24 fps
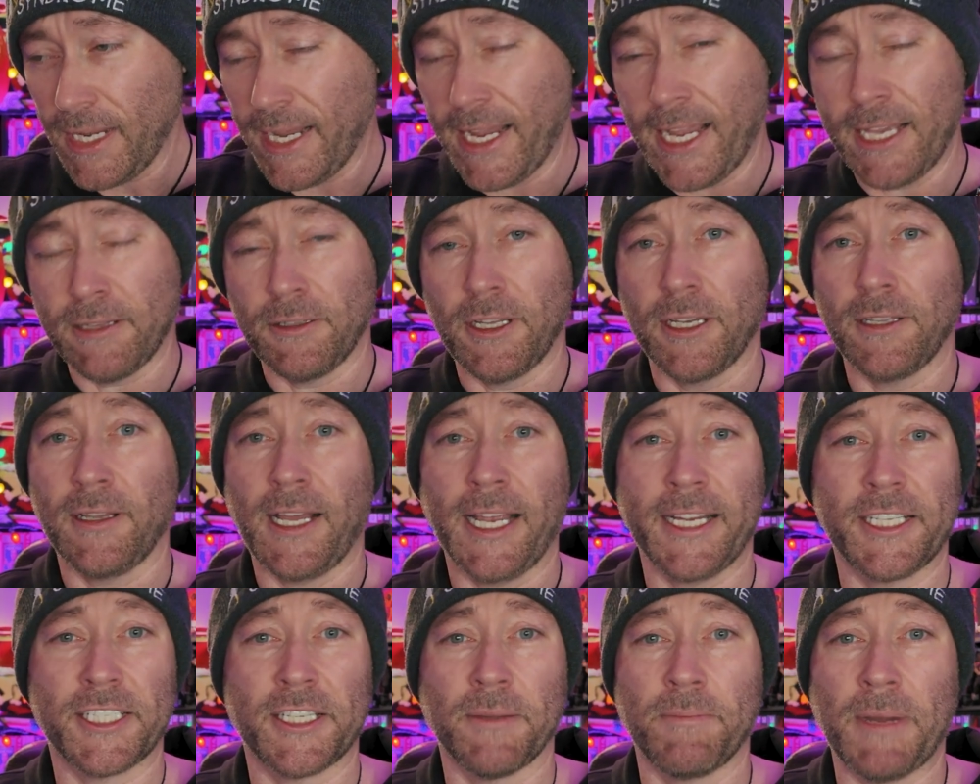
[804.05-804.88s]
it looked
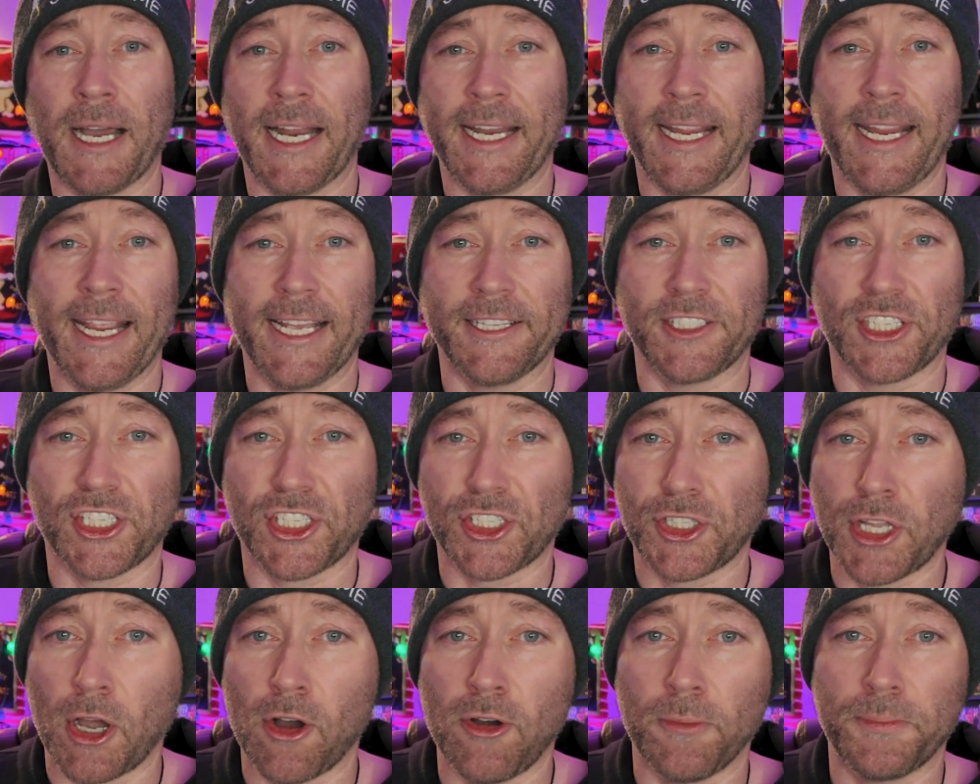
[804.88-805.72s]
like somebody had
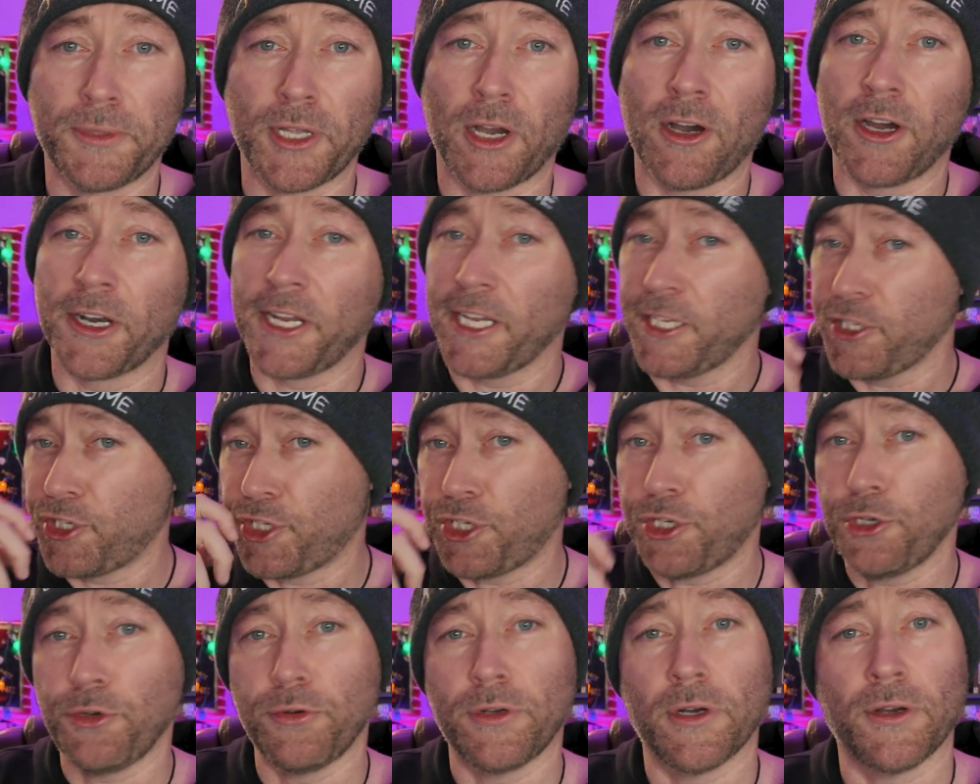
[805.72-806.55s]
stomped on it,
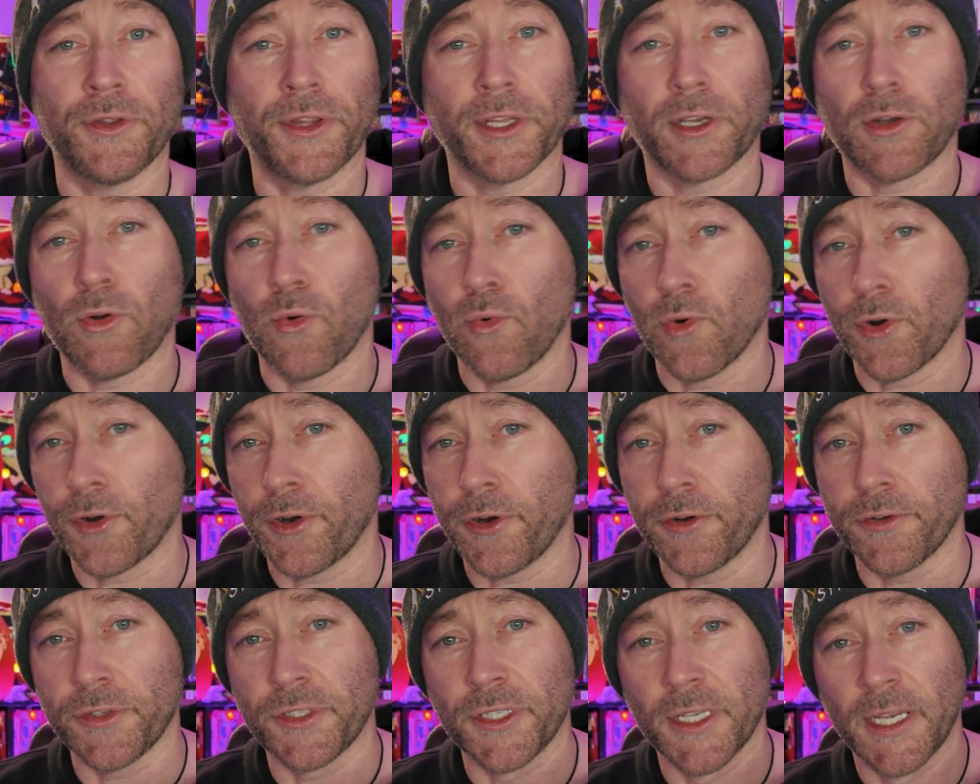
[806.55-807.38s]
chewed on the
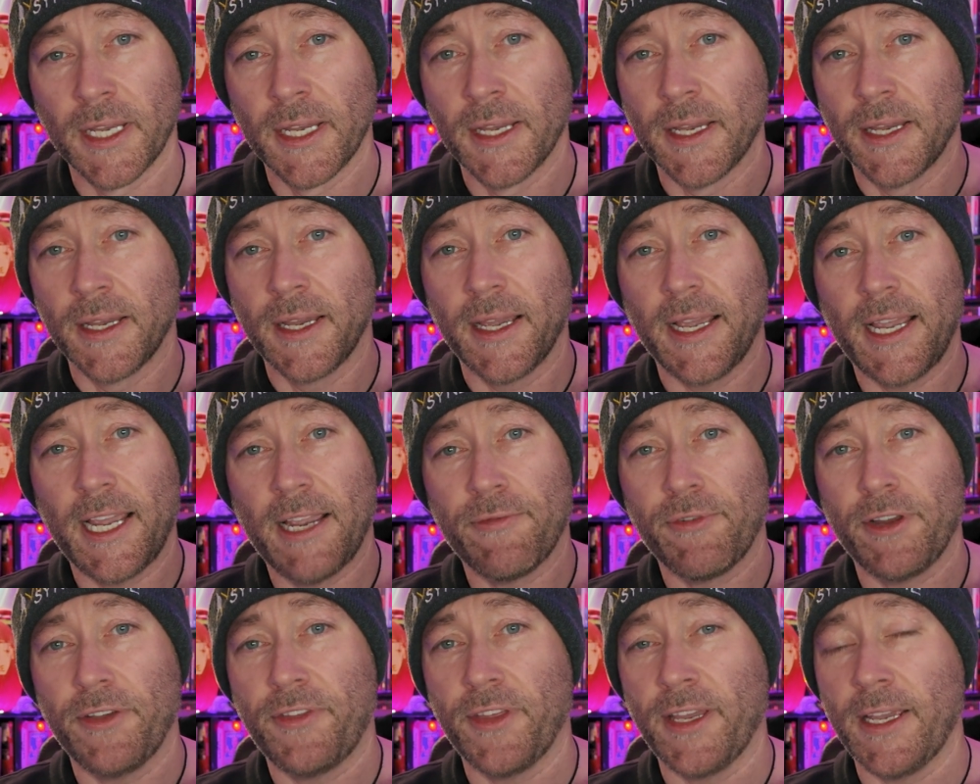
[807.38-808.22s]
corners,
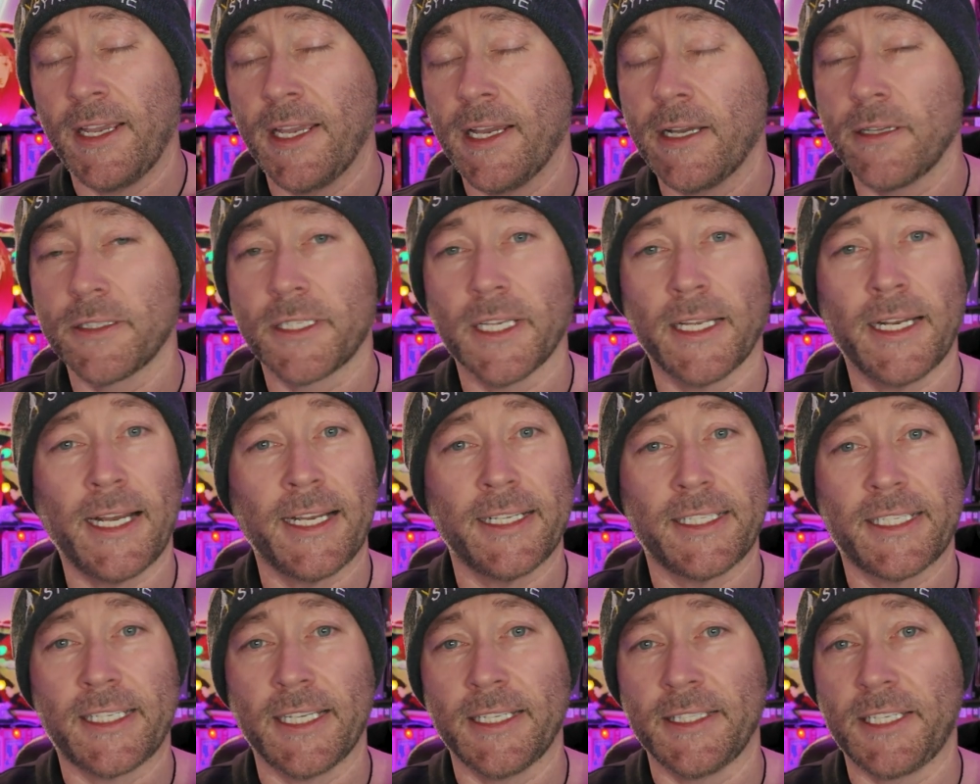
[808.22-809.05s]
everything else, and I
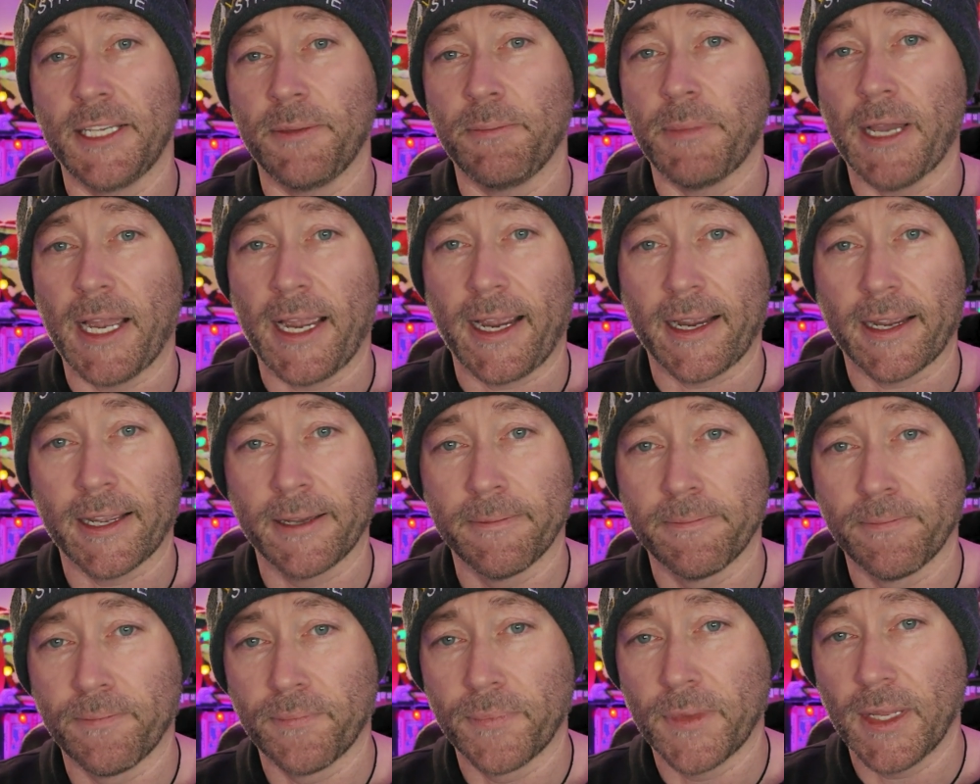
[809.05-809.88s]
sent it
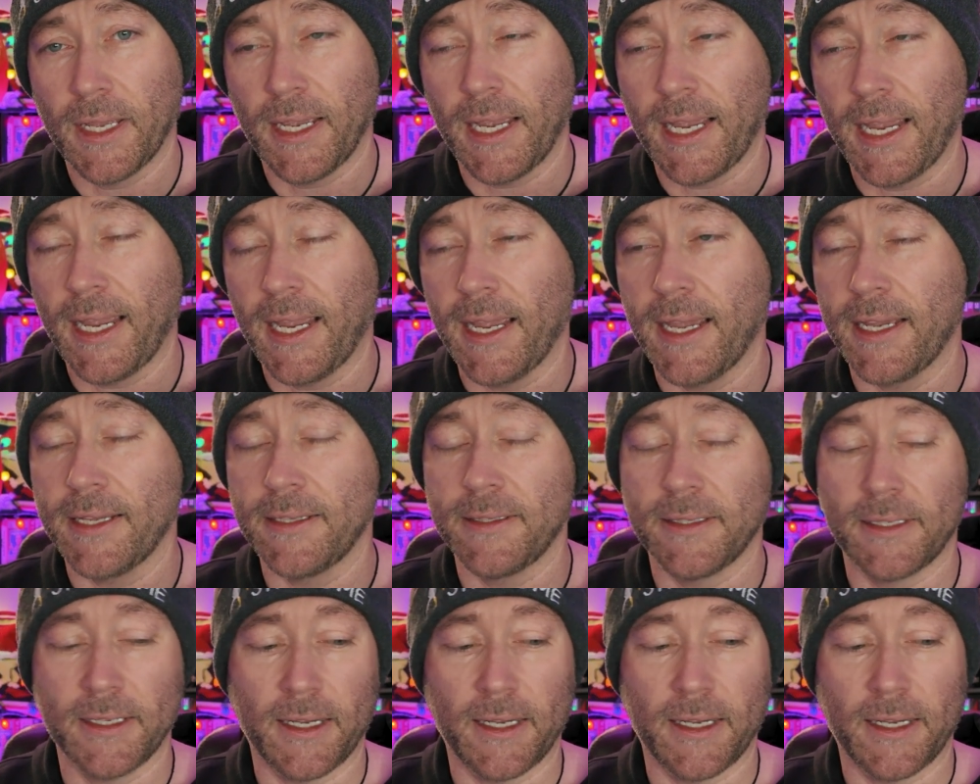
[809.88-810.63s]
back. And